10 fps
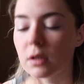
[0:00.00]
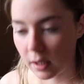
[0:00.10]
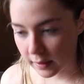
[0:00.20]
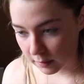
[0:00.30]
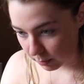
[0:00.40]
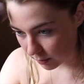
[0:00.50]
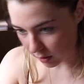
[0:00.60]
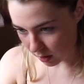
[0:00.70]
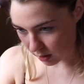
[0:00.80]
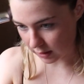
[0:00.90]
I can put
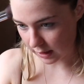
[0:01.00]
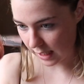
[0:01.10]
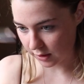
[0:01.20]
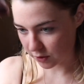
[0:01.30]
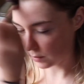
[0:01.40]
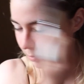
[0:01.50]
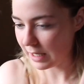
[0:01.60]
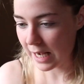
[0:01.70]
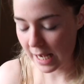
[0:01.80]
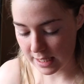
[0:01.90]
it on in extra
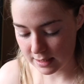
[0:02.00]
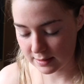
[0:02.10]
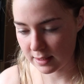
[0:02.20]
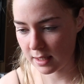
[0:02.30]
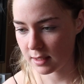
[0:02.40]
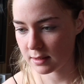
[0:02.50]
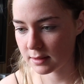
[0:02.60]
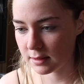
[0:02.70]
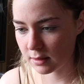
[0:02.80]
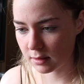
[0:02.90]

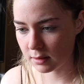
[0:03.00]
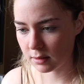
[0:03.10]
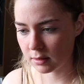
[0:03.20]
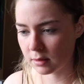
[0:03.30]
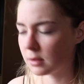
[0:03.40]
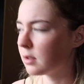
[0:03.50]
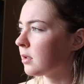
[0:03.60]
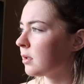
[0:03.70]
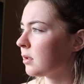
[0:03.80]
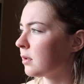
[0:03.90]
places.
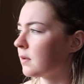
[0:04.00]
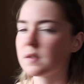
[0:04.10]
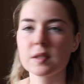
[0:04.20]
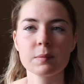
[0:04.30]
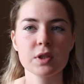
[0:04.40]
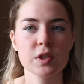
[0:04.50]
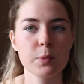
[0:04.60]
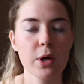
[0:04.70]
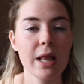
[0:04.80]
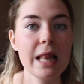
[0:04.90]
So I might just
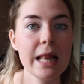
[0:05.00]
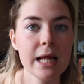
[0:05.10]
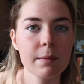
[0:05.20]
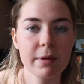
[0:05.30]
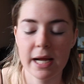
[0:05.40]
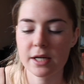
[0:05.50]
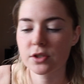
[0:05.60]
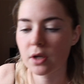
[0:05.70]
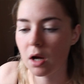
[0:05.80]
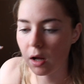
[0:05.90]
put a little bit
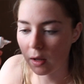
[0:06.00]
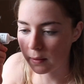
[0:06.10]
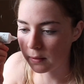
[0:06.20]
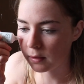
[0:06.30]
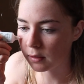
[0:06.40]
extra on